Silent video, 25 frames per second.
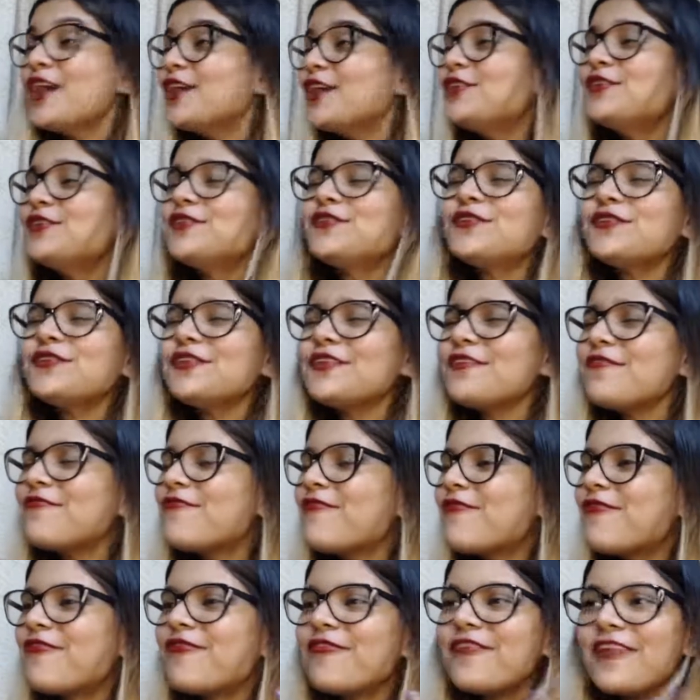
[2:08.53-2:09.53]
You're a
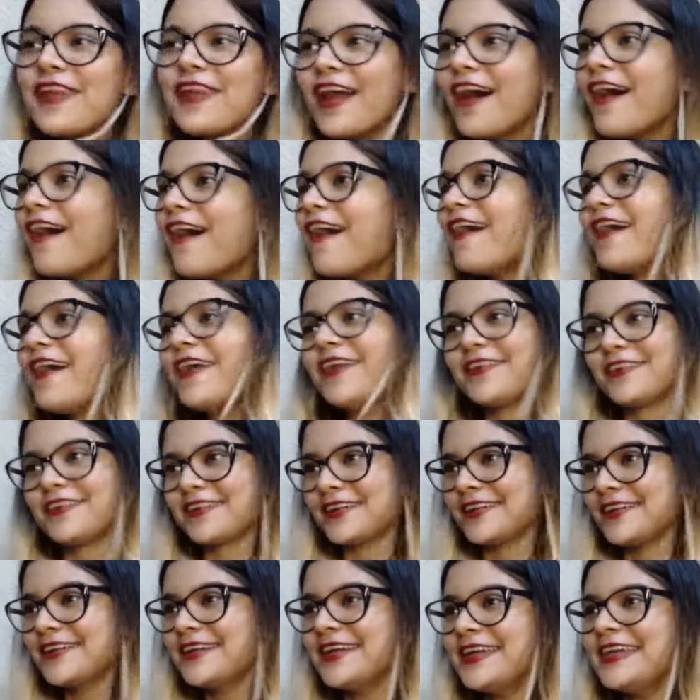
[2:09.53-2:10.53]

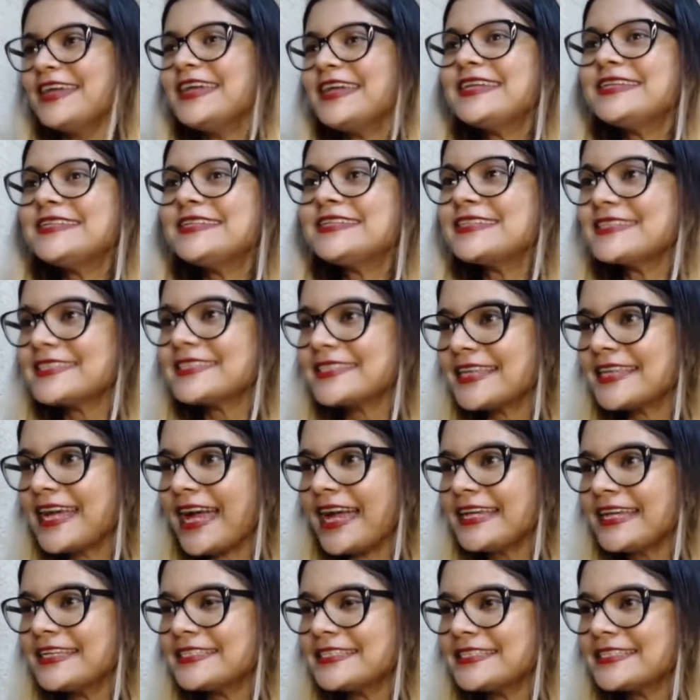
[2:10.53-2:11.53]
flower in
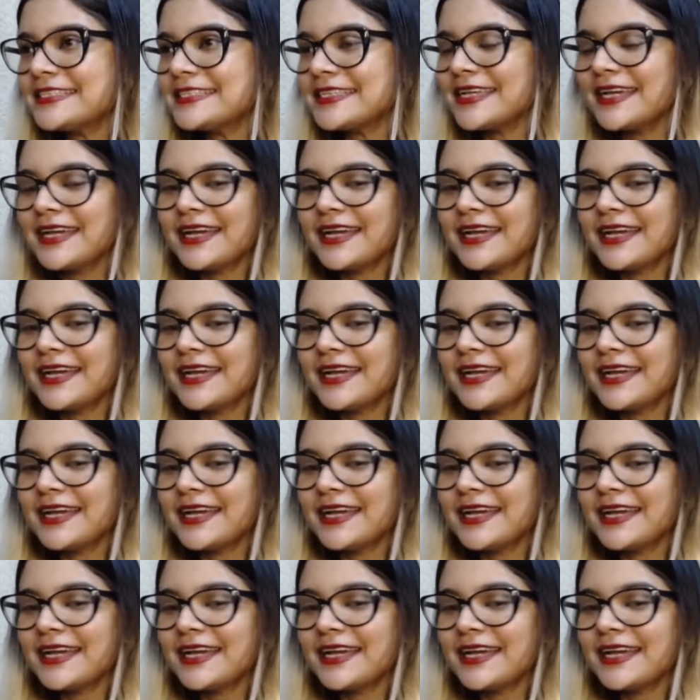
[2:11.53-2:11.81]
disguise.